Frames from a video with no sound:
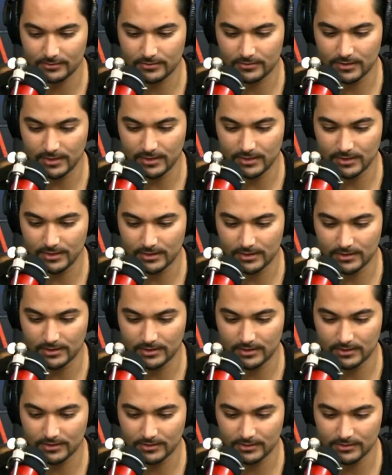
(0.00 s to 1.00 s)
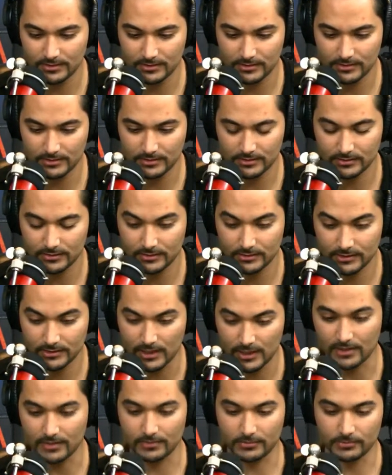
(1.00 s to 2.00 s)
they
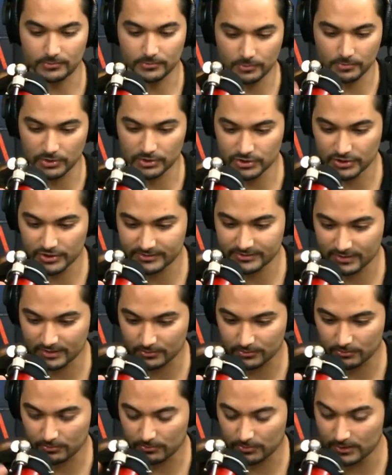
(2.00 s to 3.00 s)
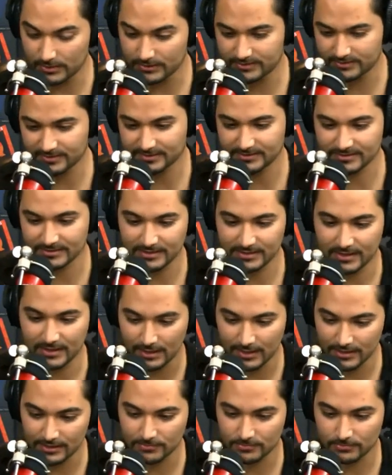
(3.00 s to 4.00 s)
yeah world trade center 1
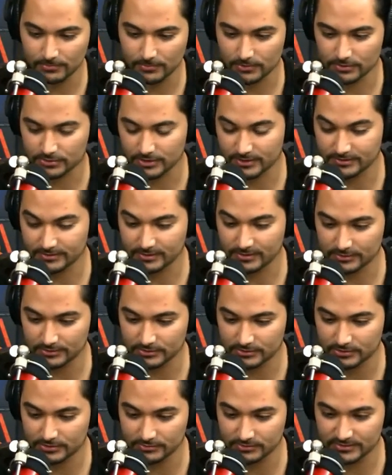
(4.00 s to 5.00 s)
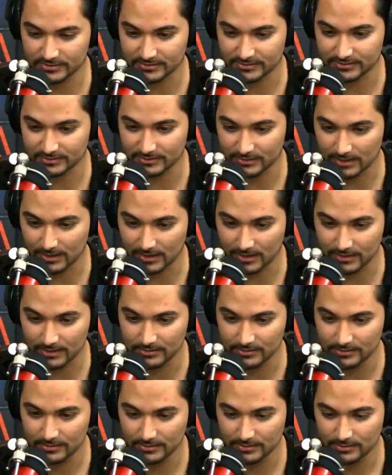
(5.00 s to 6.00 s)
68 world trade center 2
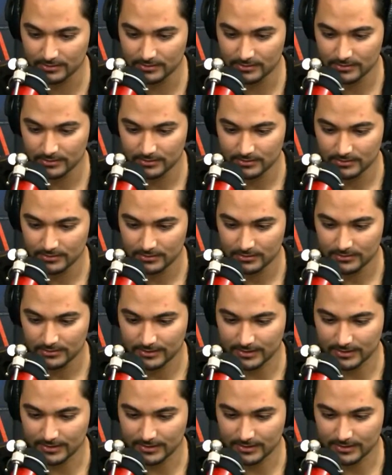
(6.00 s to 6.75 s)
69 That's the start.